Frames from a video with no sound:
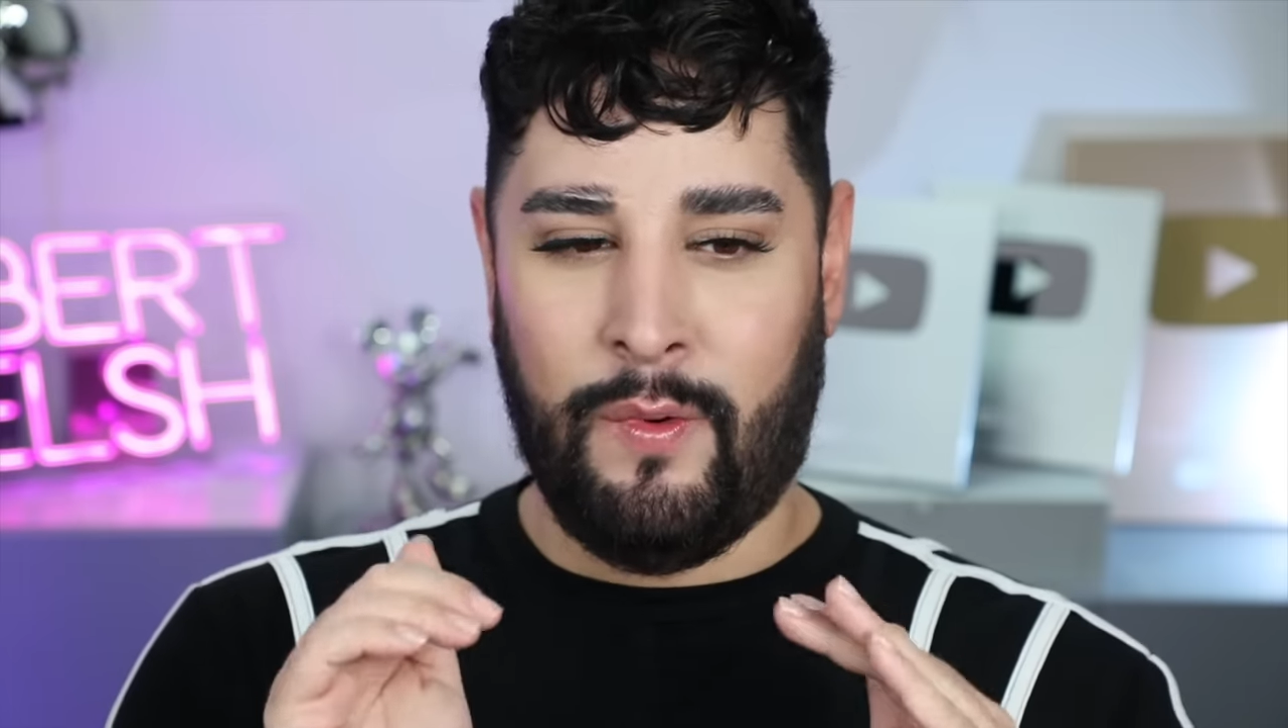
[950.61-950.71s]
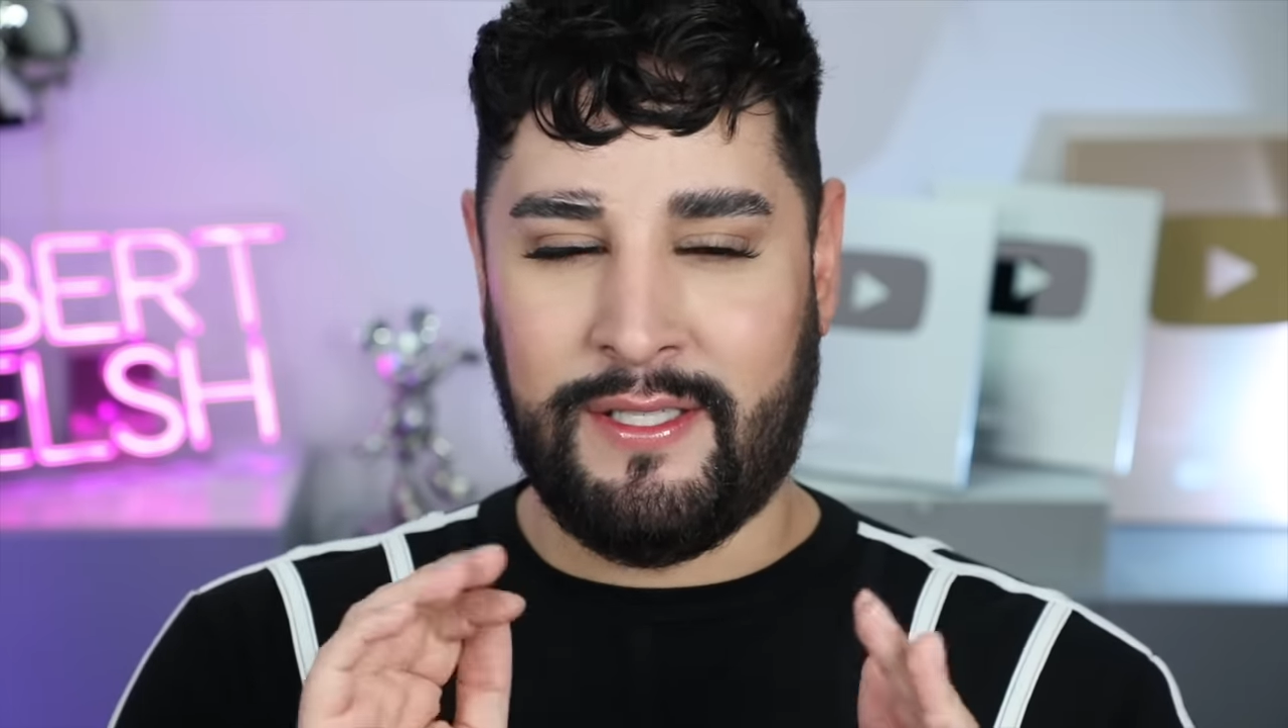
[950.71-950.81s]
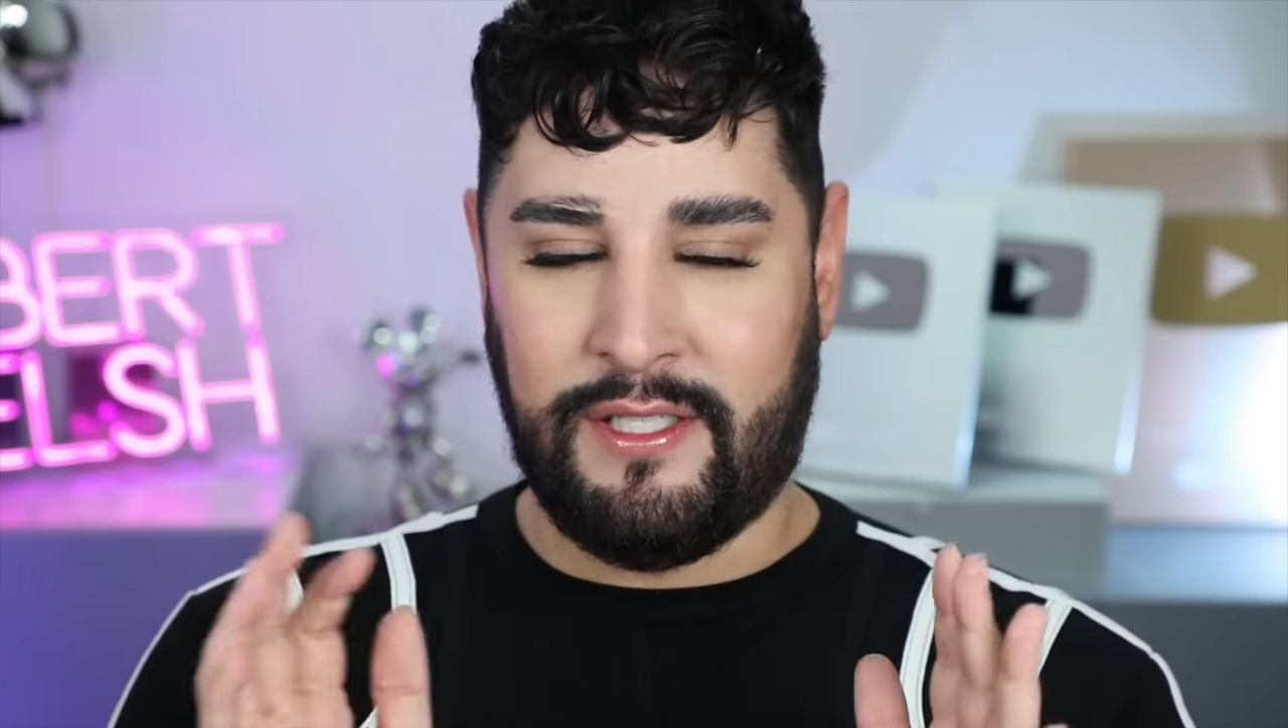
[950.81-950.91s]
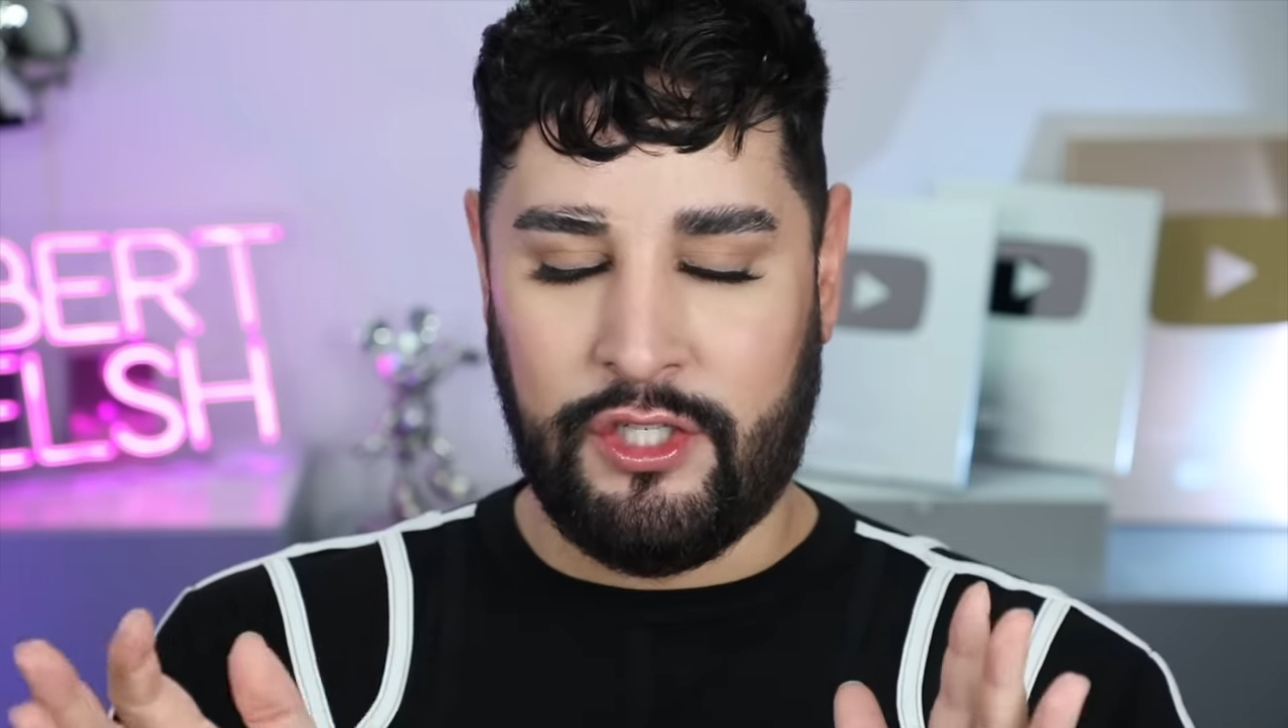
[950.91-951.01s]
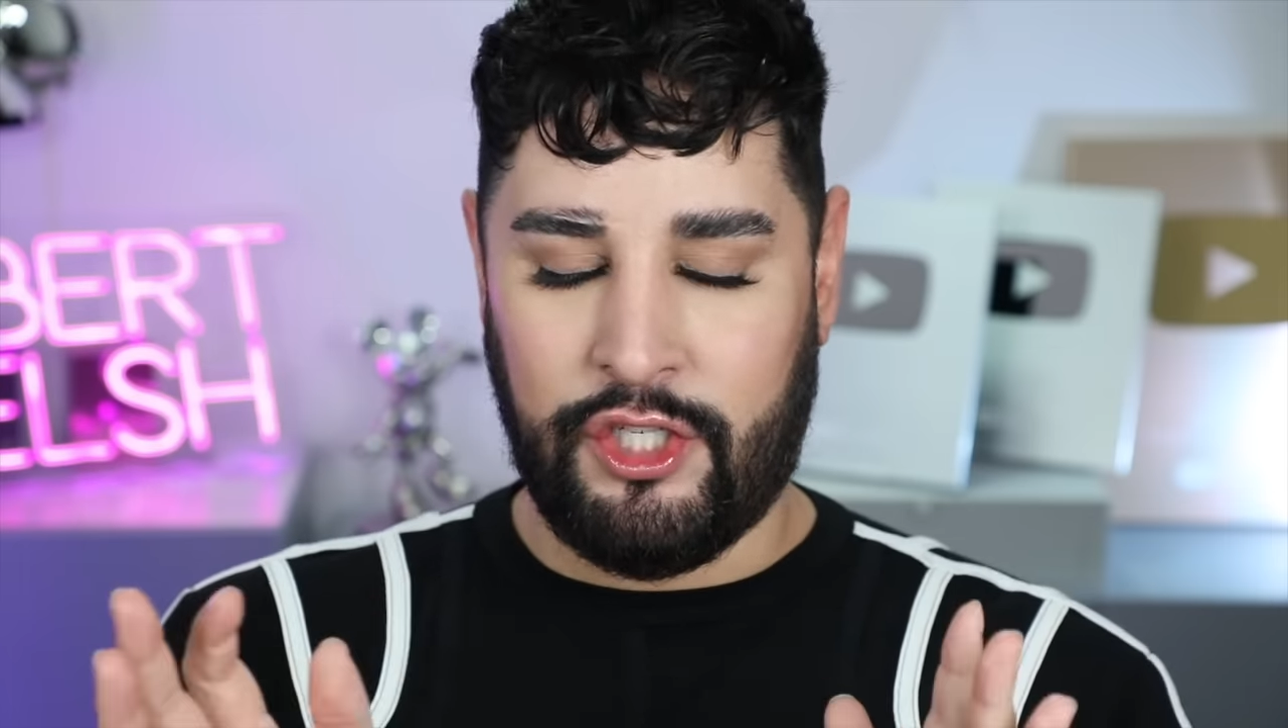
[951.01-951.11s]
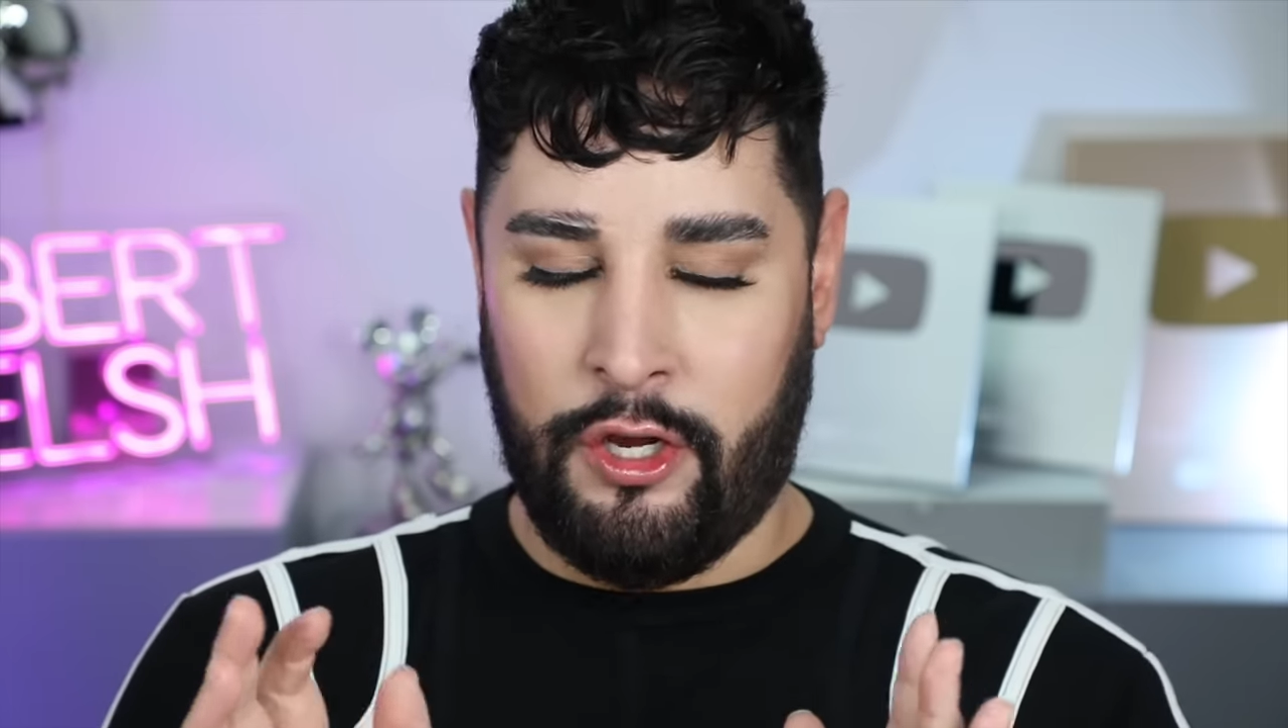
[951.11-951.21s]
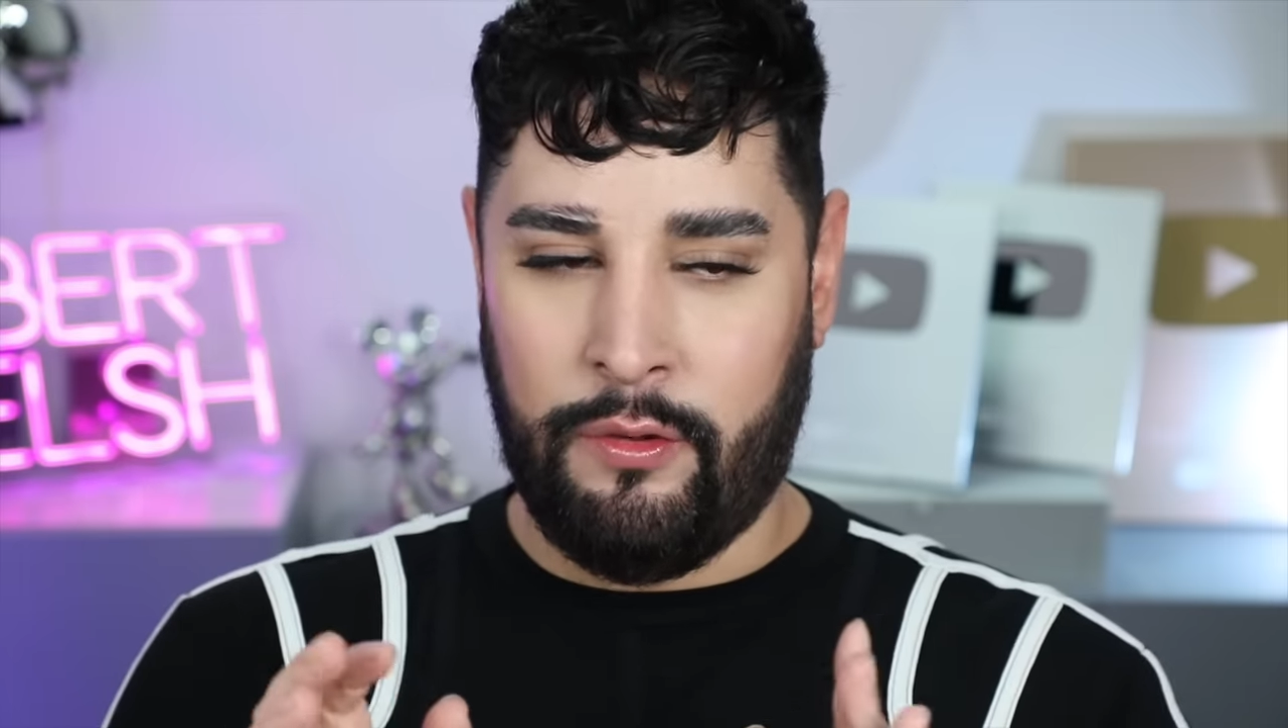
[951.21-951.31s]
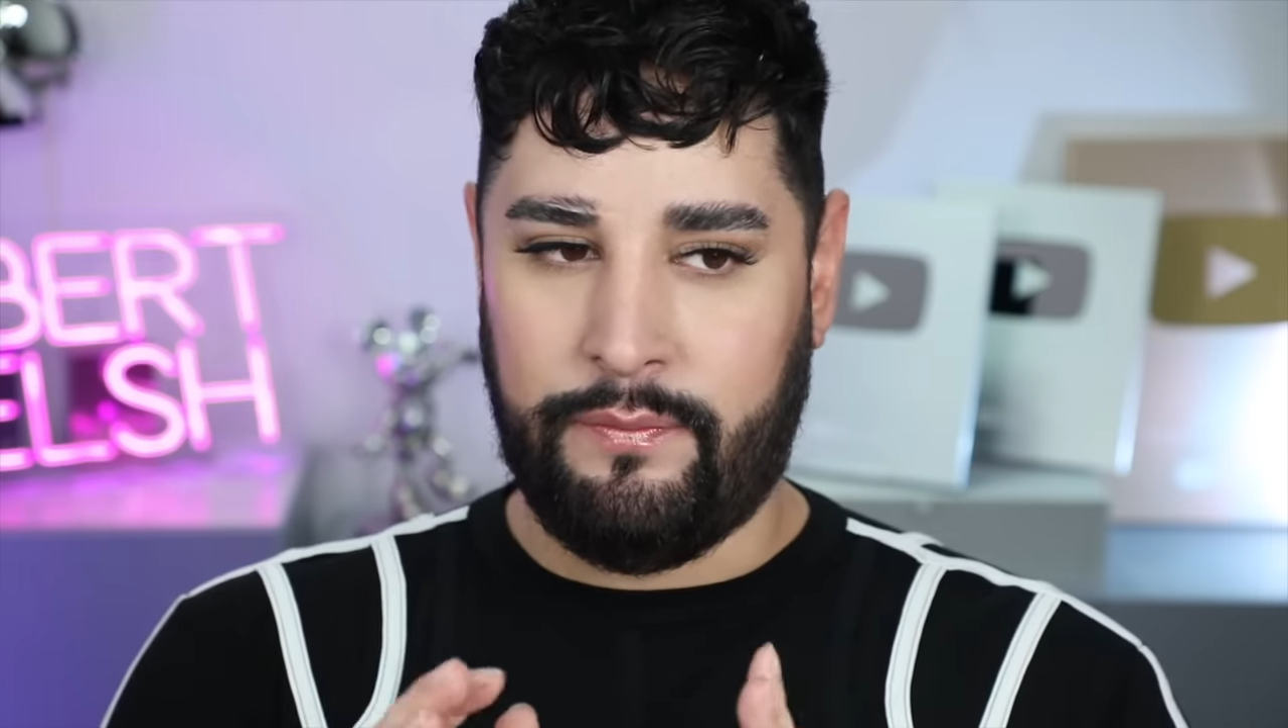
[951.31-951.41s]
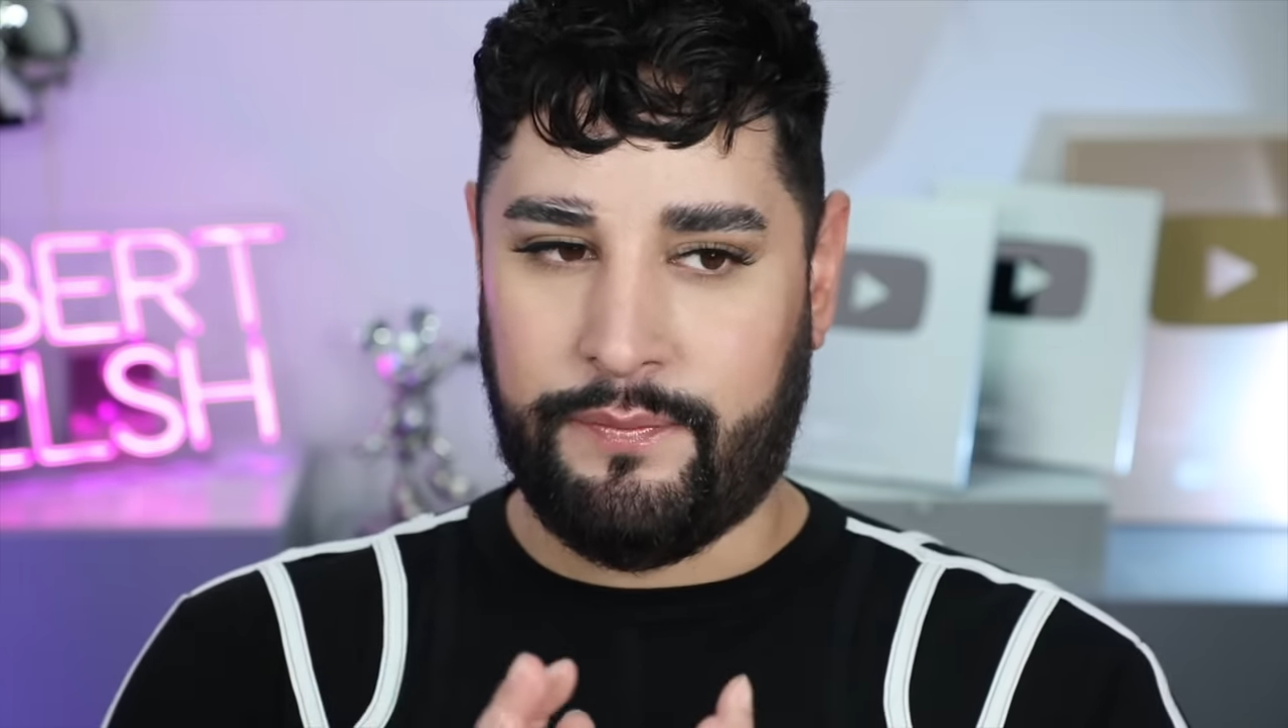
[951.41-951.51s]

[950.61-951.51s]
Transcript: ones to show.